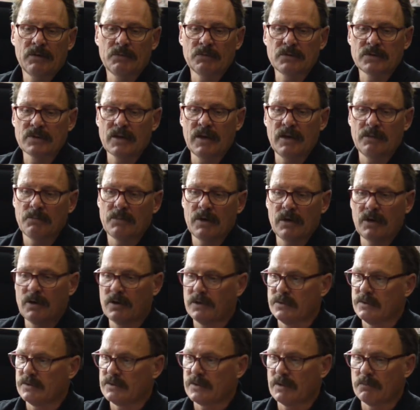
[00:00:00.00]
And with
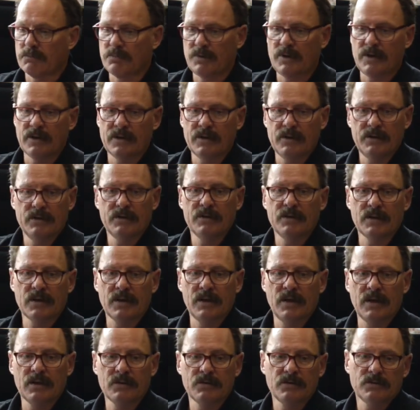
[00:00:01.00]
Steinbauer, you just unplug the
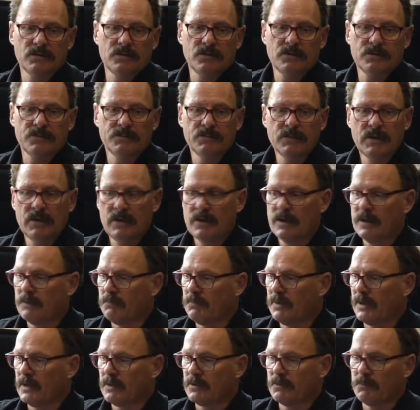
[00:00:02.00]
connectors,
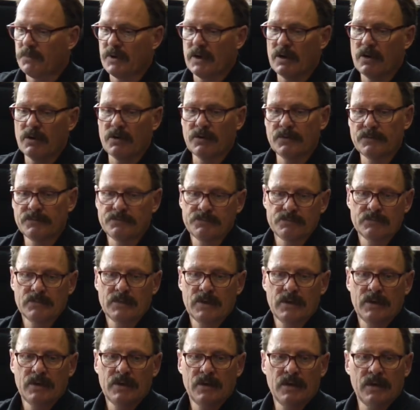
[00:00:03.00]
unplug the power,
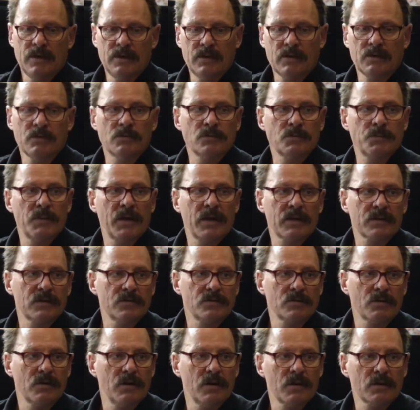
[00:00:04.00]
and it goes back
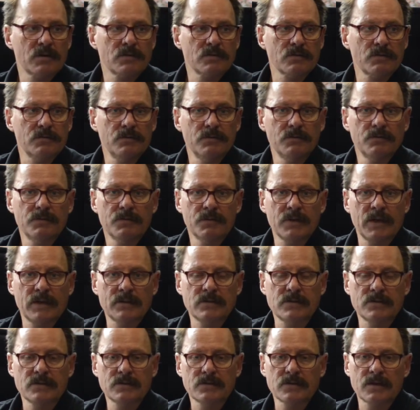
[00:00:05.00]
to stock. So
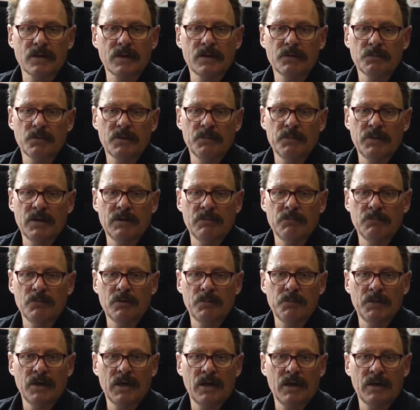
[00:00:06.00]
that's we've
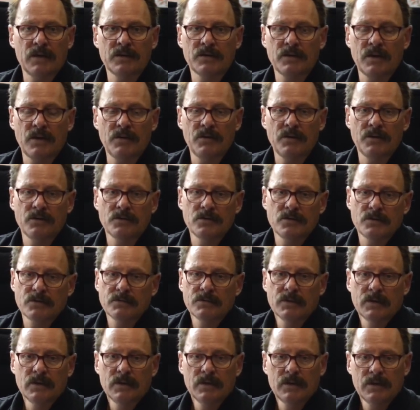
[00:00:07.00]
been at it 10 years,
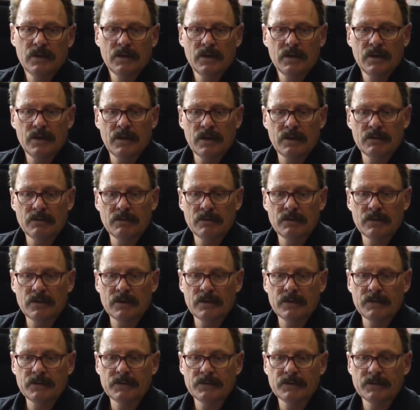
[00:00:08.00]
and
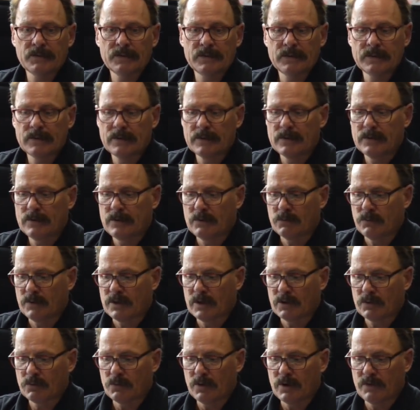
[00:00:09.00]
we
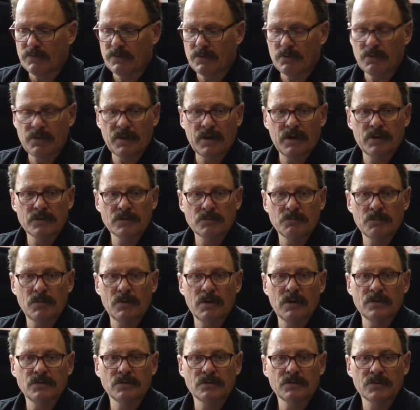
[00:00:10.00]
got quite a few thousand
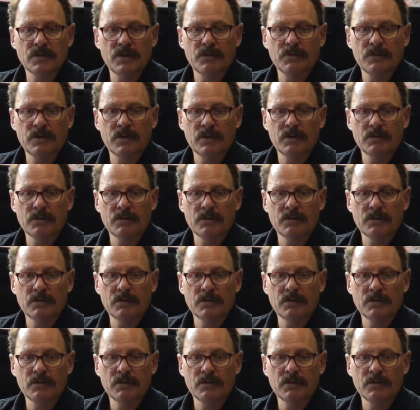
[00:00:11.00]
modules out